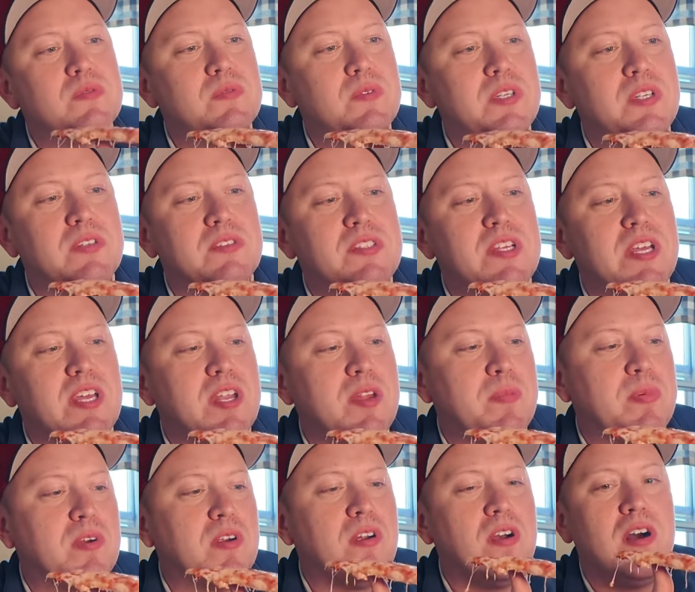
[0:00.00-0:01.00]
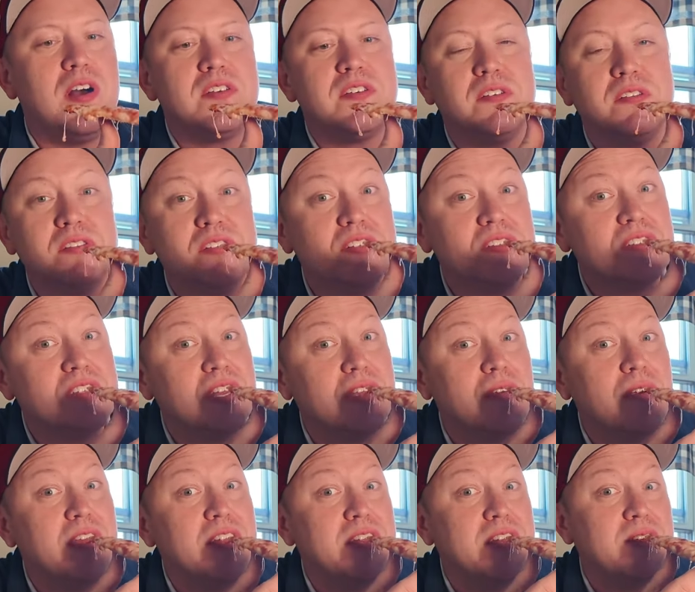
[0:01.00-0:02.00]
we don't take any precautions. Just
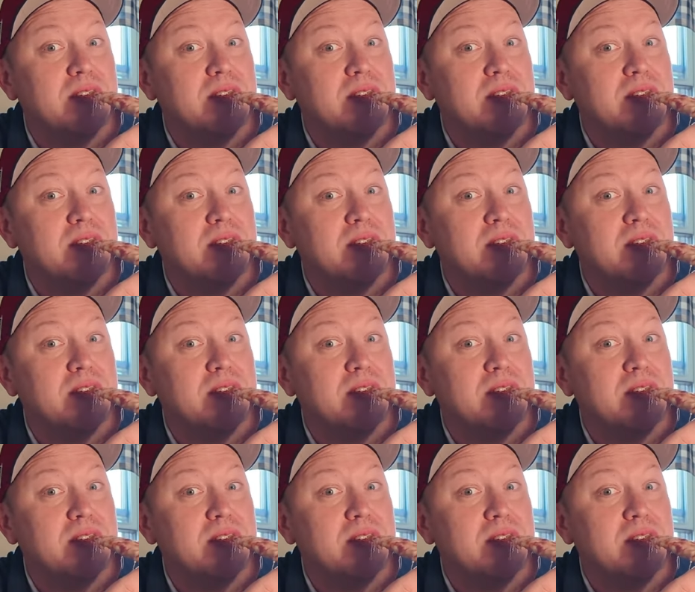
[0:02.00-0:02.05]
dig right